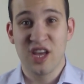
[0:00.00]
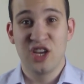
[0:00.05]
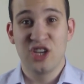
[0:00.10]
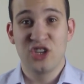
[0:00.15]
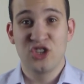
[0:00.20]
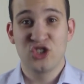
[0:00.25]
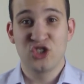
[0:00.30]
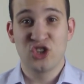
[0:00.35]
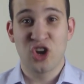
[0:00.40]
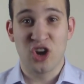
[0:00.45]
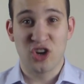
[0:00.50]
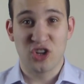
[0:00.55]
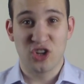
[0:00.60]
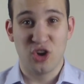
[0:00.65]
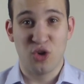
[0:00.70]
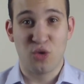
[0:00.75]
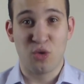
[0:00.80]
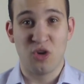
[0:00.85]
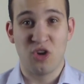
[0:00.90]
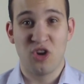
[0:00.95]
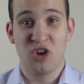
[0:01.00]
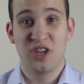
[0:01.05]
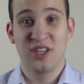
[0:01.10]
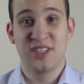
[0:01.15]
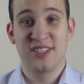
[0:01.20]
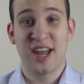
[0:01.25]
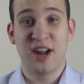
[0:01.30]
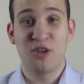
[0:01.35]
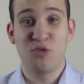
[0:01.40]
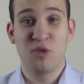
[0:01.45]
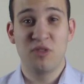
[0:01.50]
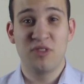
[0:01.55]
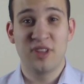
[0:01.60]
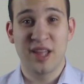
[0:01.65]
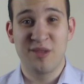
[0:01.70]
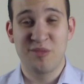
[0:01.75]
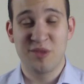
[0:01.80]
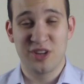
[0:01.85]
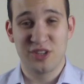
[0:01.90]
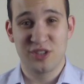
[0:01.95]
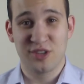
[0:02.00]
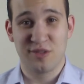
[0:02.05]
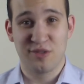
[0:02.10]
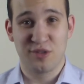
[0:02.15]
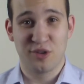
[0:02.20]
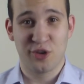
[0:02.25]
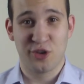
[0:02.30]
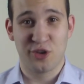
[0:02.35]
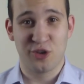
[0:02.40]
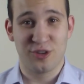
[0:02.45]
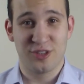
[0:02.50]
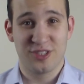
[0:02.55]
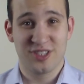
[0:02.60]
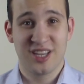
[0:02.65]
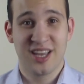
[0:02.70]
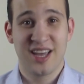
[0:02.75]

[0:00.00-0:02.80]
start lower. Start with 10 minutes of focus.